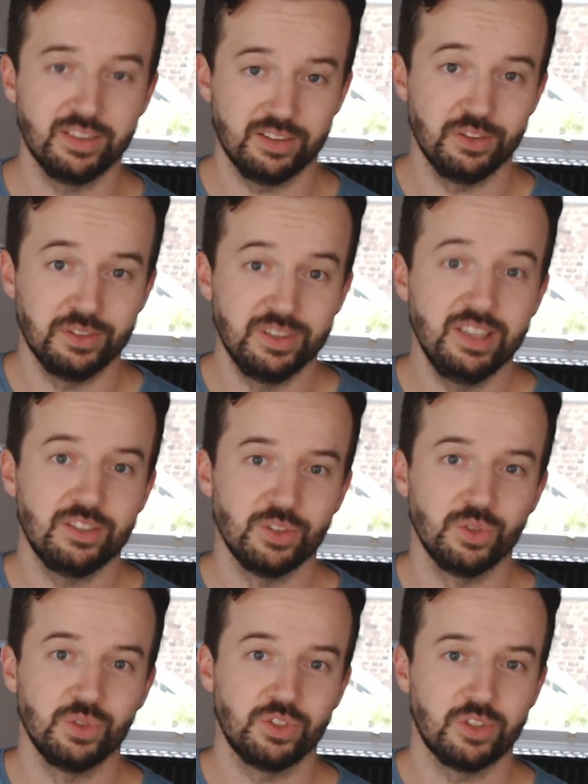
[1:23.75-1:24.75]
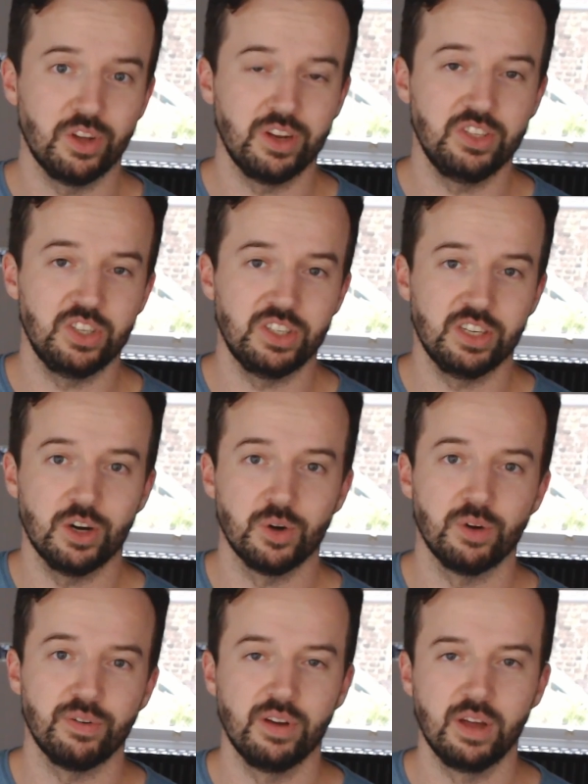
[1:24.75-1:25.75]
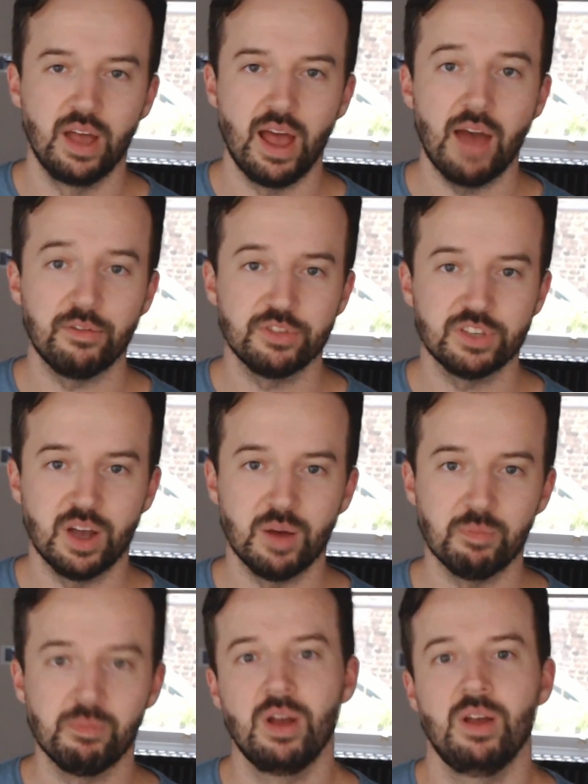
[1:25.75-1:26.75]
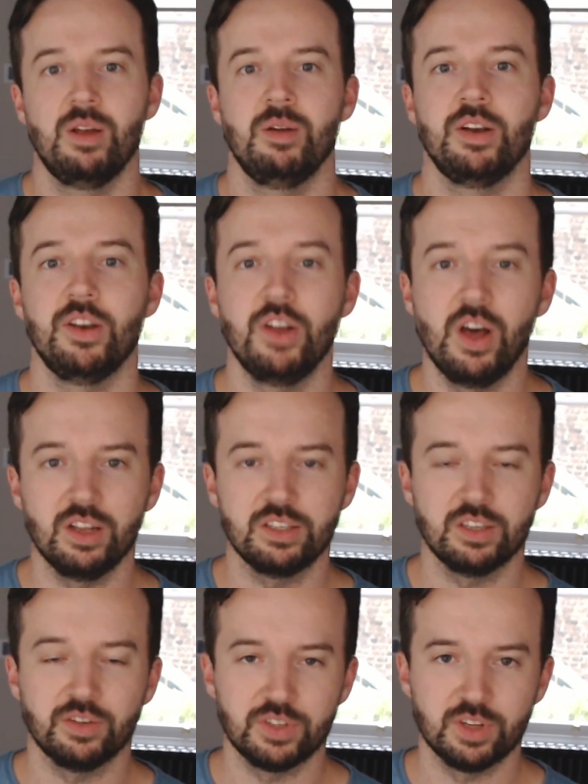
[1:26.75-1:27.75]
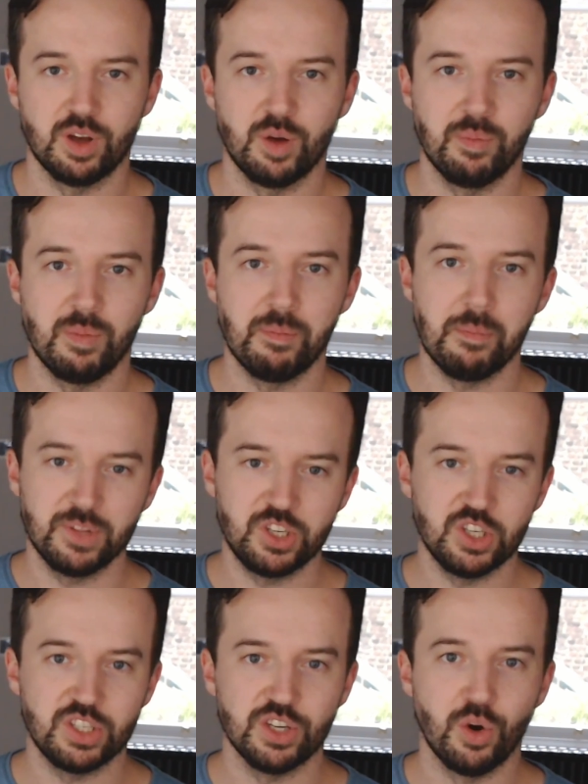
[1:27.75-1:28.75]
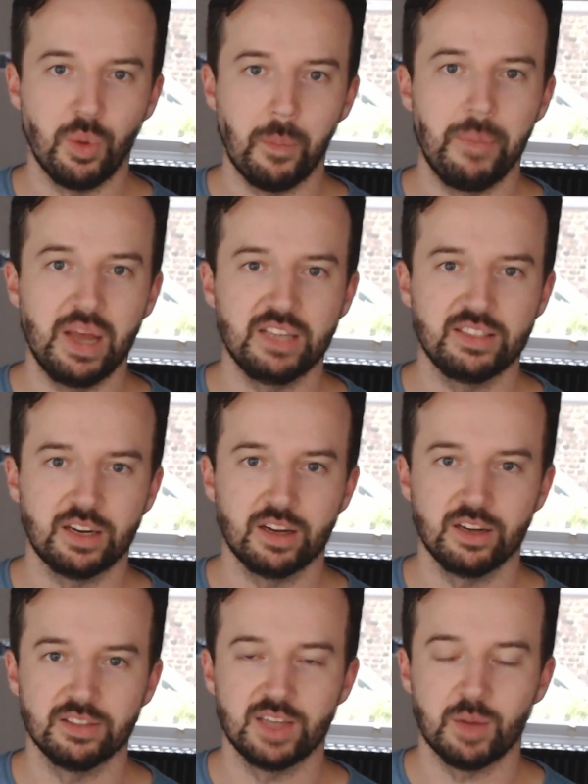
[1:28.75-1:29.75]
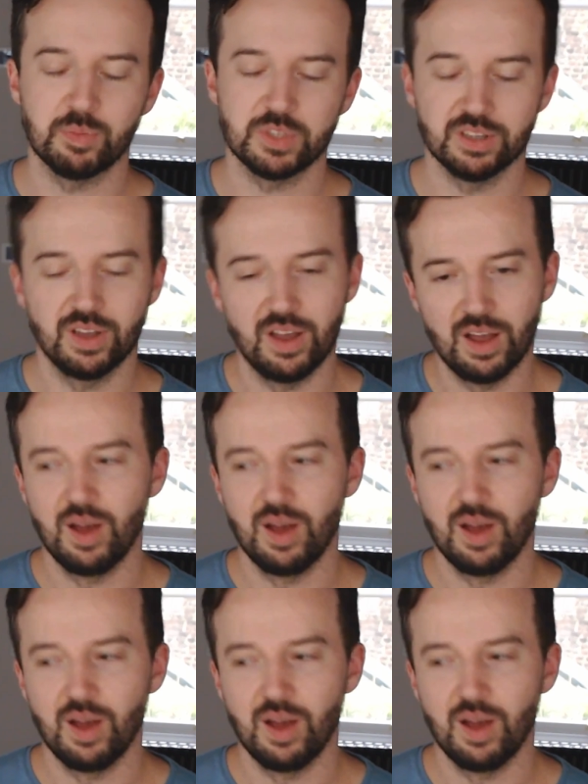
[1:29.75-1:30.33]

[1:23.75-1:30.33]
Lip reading: you need to study GTO, have some knowledge of some GTO basic concepts.